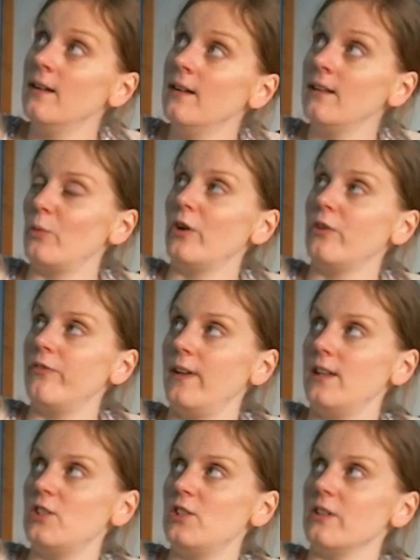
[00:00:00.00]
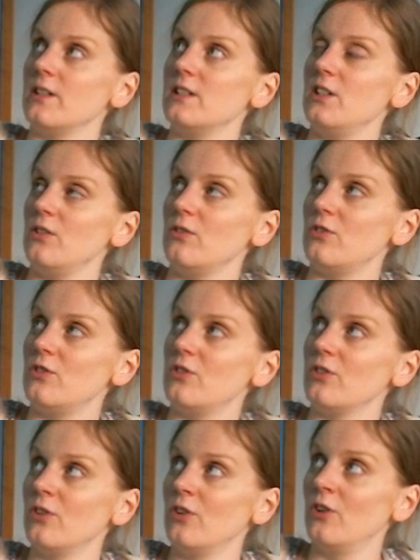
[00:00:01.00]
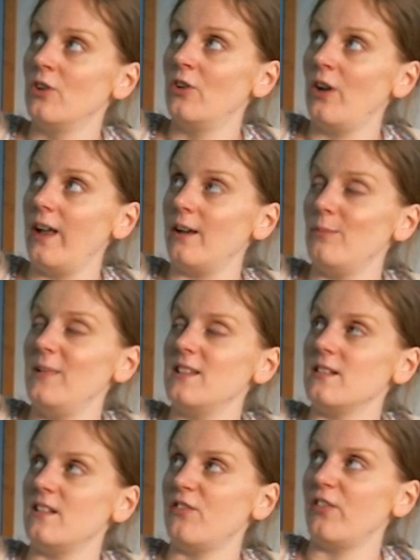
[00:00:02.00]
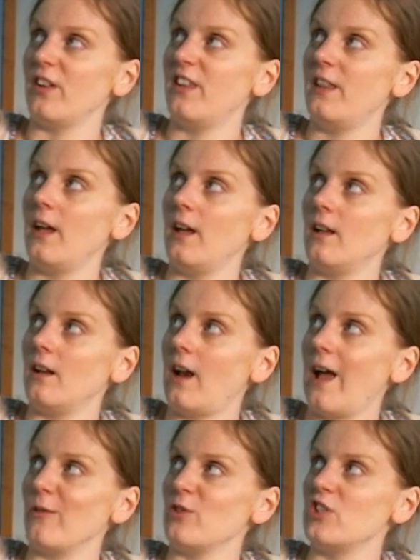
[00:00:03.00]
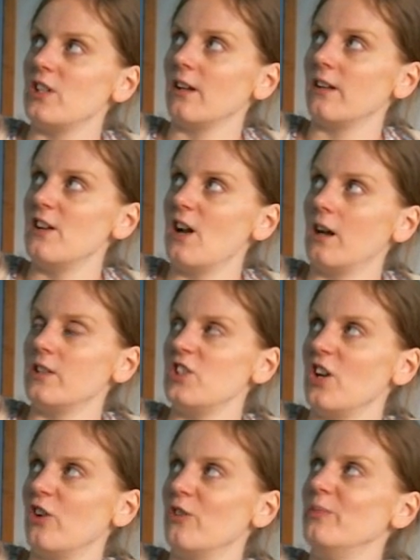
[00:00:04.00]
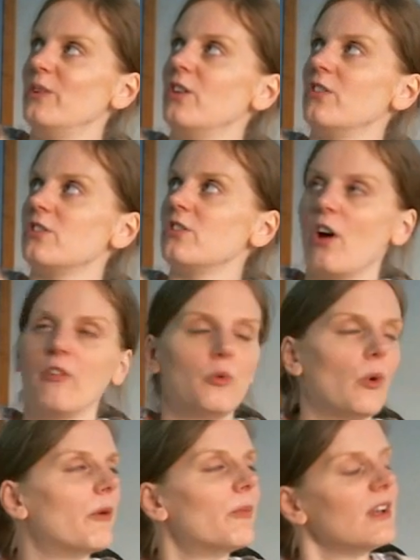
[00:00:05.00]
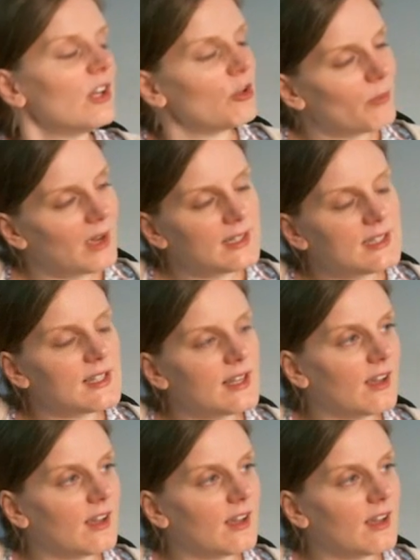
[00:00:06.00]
the word feature is used and it means a different thing in language technology and computer software, but you might see